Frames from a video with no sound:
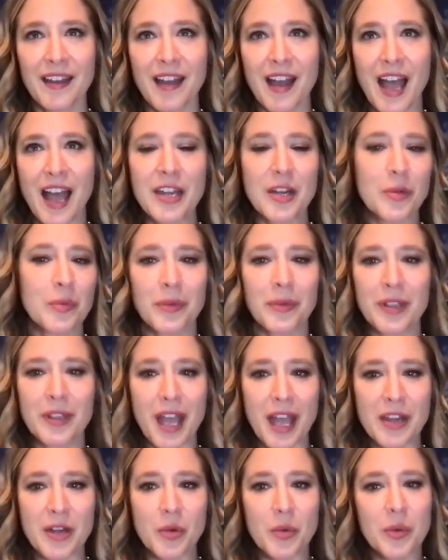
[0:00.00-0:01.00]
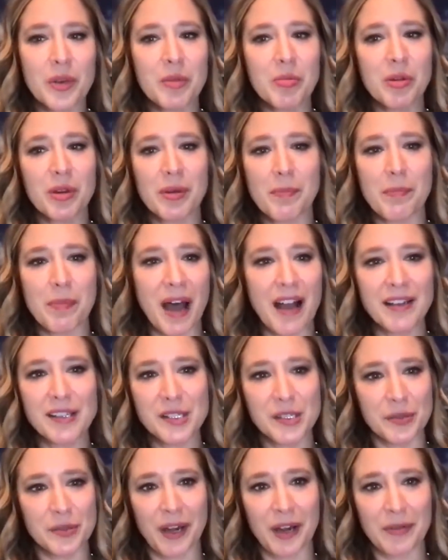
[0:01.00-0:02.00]
I don't, I don't want to put a box
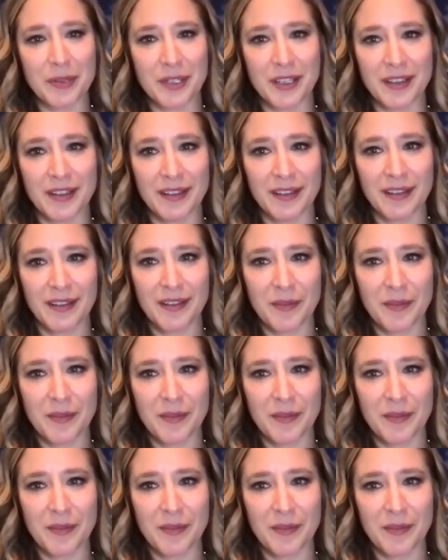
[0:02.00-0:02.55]
around it.